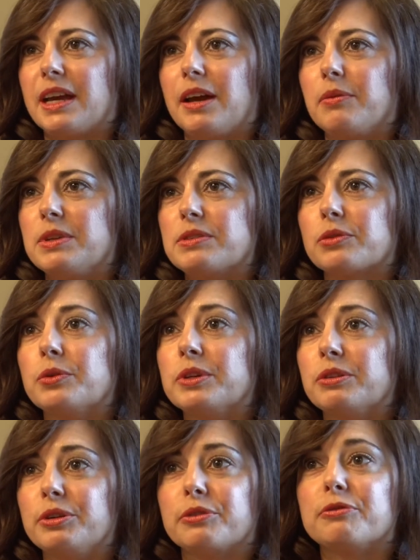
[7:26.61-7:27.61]
I was going
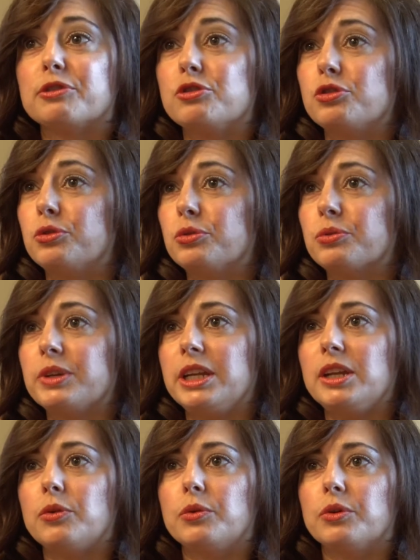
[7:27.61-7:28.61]
to look for
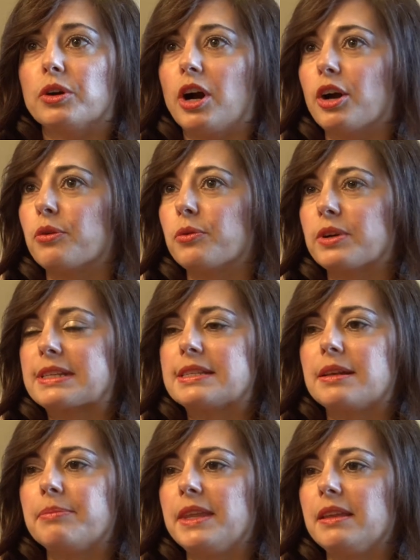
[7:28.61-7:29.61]
jewelry or artwork,
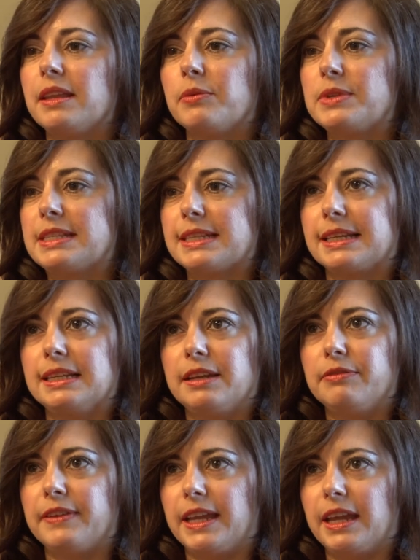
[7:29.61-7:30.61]
something that was
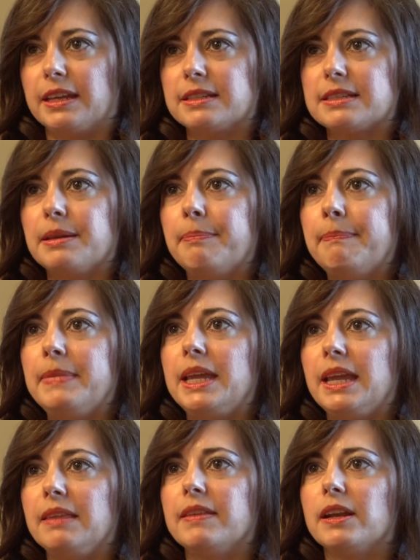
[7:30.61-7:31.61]
significant to
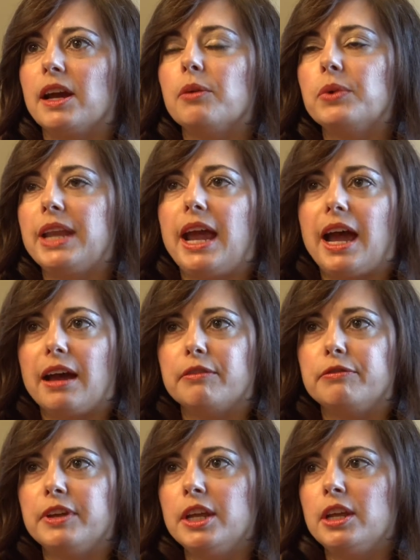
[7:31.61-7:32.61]
me that I would have,
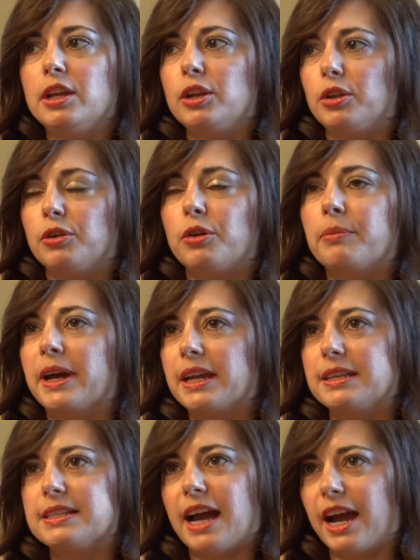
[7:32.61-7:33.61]
you know, my
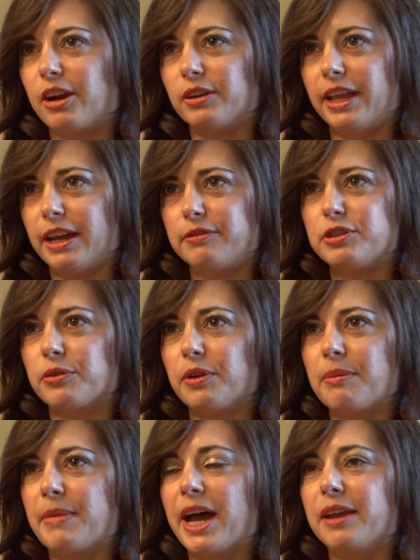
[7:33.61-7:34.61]
entire life to
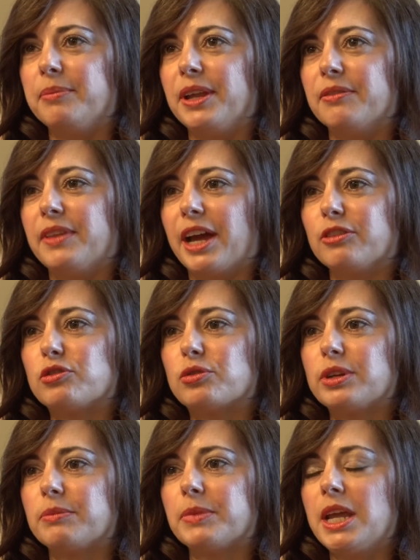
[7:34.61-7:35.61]
remind me of that
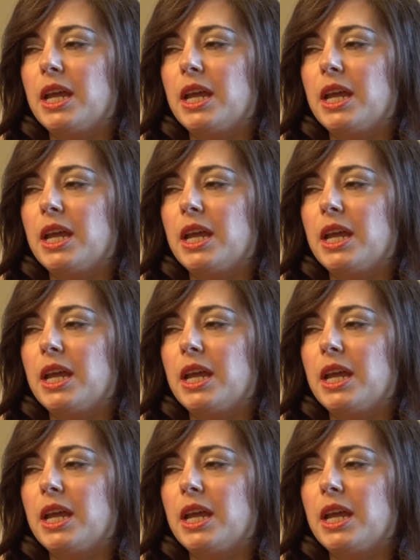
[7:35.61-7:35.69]
trip.